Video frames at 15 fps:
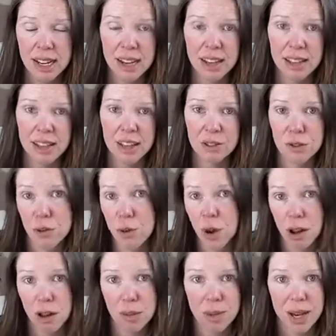And then if you
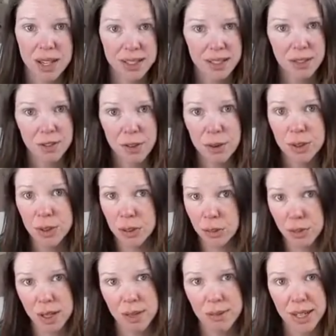call my cell phone, it'll
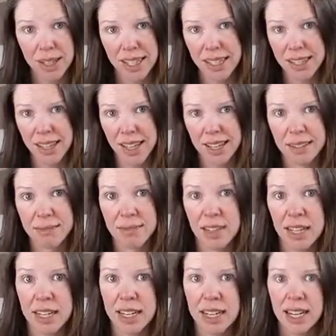ring my landline.
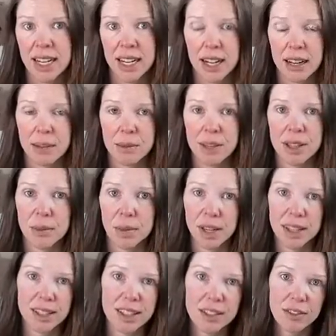And then when
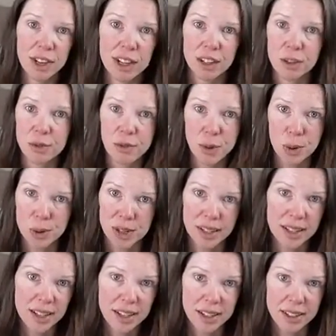I leave, I unforward
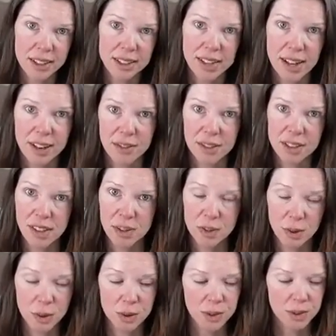it and have the cell
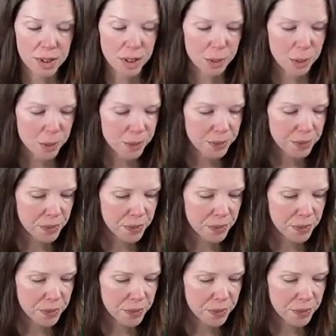phone available.